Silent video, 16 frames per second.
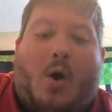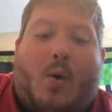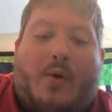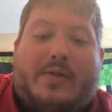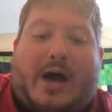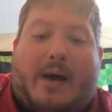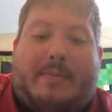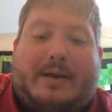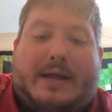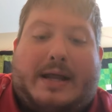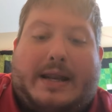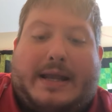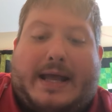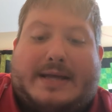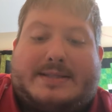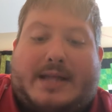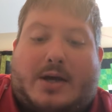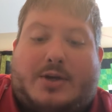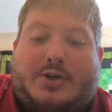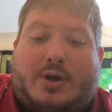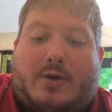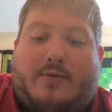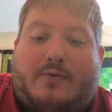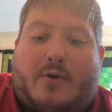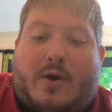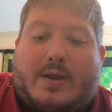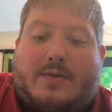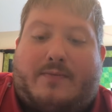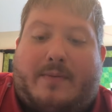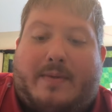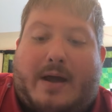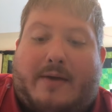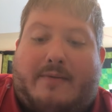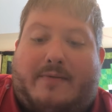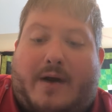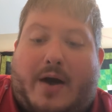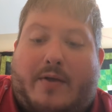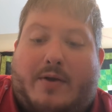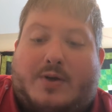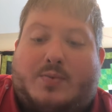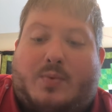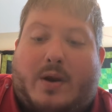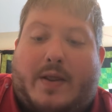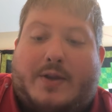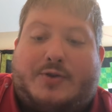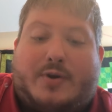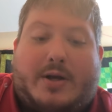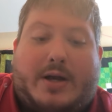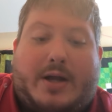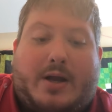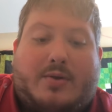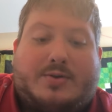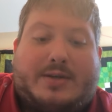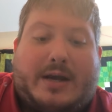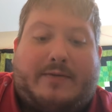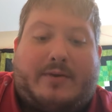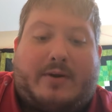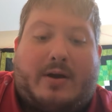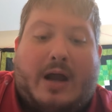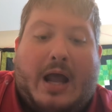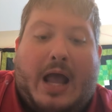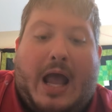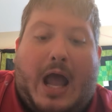without beginning hast thou shown forth from thy Father as one of the Trinity, O Savior.